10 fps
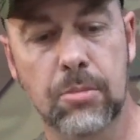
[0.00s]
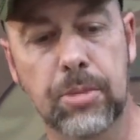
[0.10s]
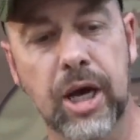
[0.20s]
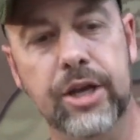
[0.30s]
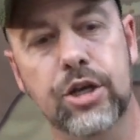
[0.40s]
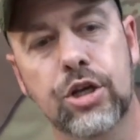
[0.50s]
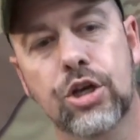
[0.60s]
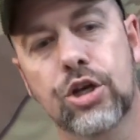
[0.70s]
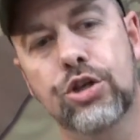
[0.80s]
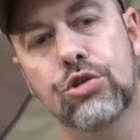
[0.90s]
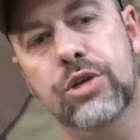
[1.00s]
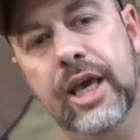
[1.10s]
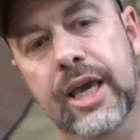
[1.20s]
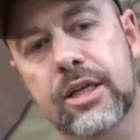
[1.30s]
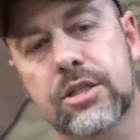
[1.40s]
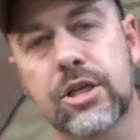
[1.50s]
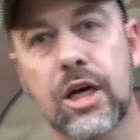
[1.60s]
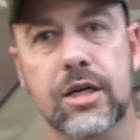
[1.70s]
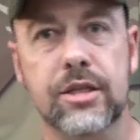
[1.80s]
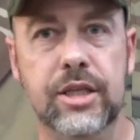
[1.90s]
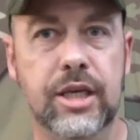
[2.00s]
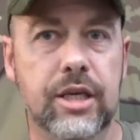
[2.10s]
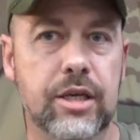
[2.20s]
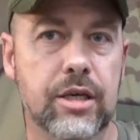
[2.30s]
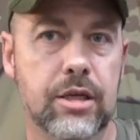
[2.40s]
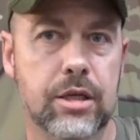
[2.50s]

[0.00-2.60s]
but you can tuck the